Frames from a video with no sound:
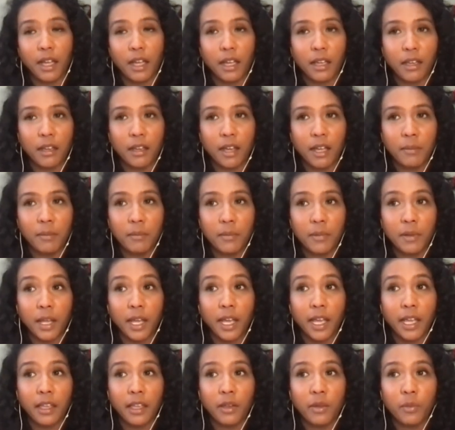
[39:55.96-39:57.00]

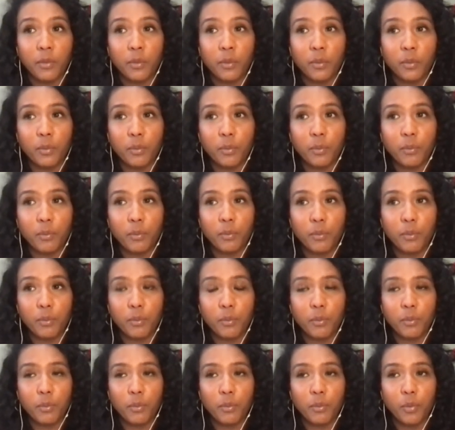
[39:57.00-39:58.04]
I
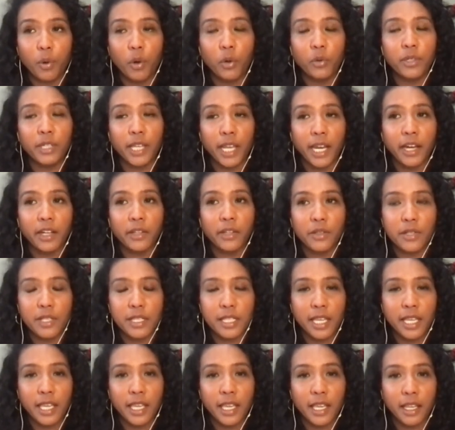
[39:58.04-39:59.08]
won't dare to
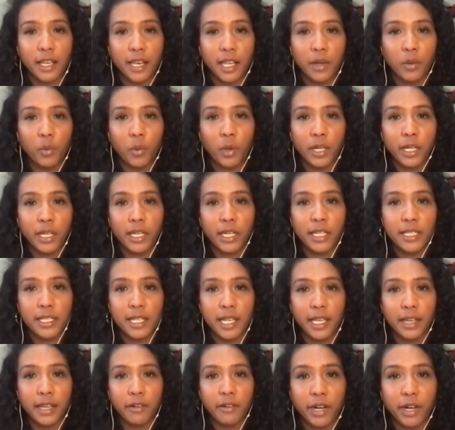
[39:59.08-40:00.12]
say like what it is
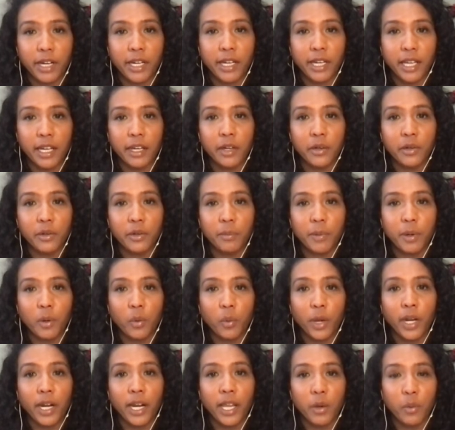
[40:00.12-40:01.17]
like now, but
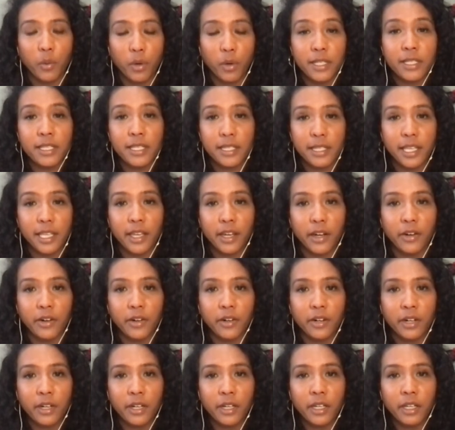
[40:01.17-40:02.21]
when I was
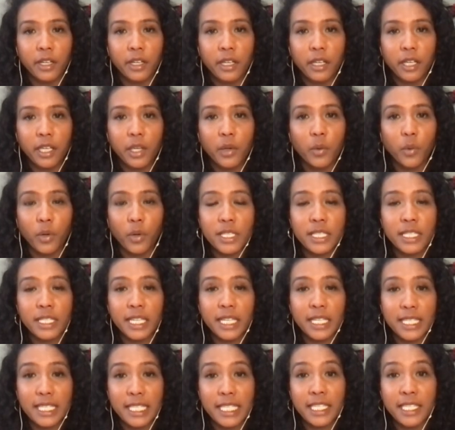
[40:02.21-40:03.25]
there, it wasn't
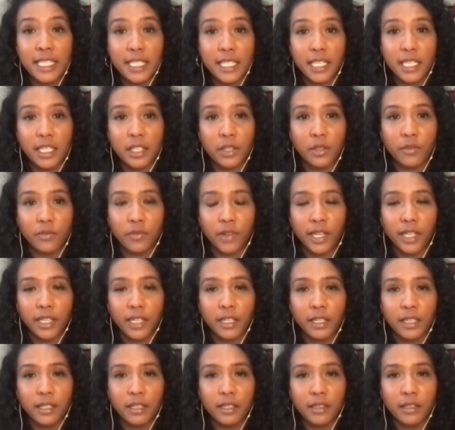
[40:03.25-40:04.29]
as easy to find
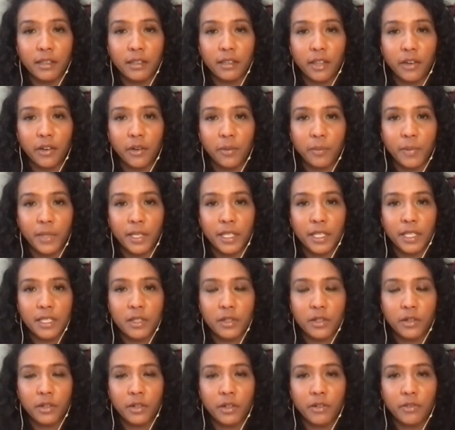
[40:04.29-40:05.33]
a therapist
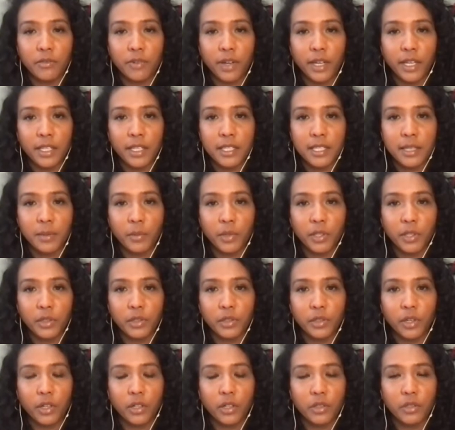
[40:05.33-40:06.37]
or find someone to
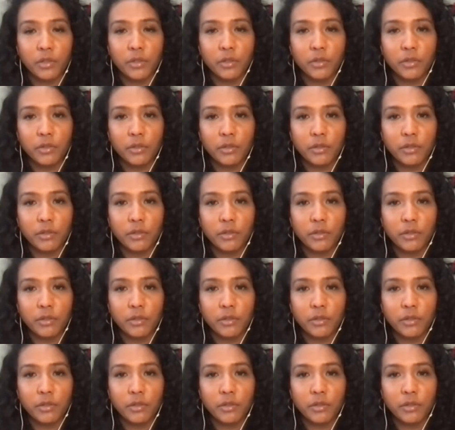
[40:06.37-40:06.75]
talk to.